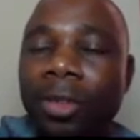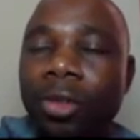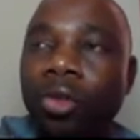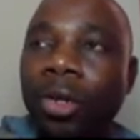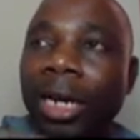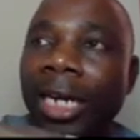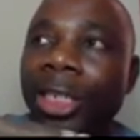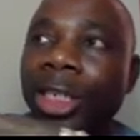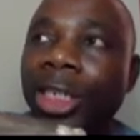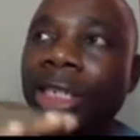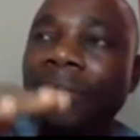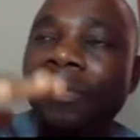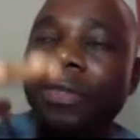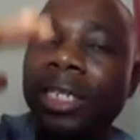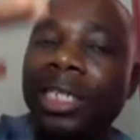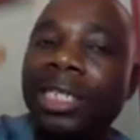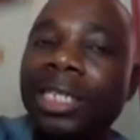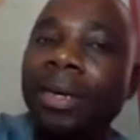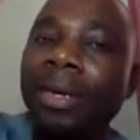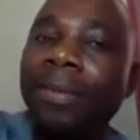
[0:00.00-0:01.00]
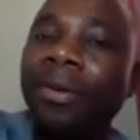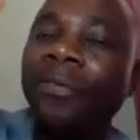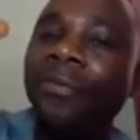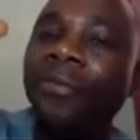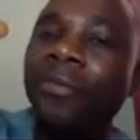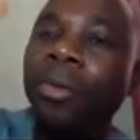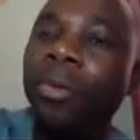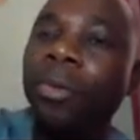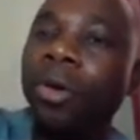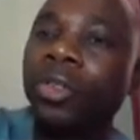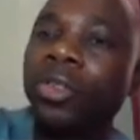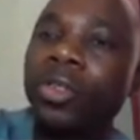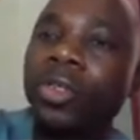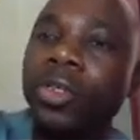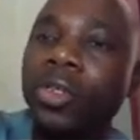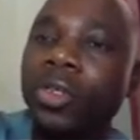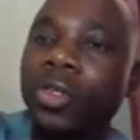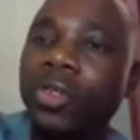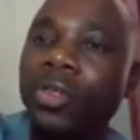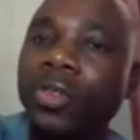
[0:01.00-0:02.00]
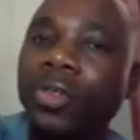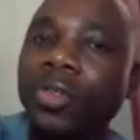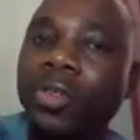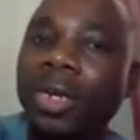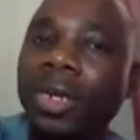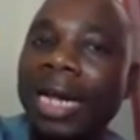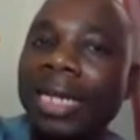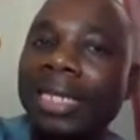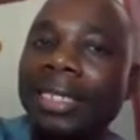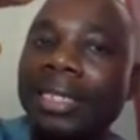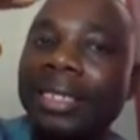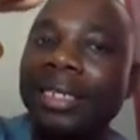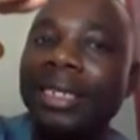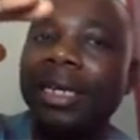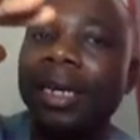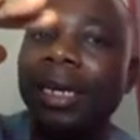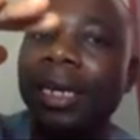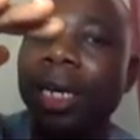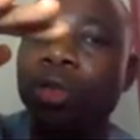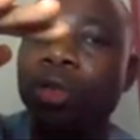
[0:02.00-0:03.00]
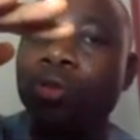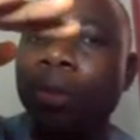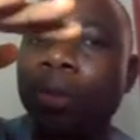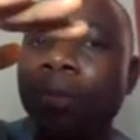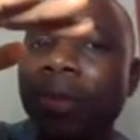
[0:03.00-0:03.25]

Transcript: You can shift it maybe forward so that it will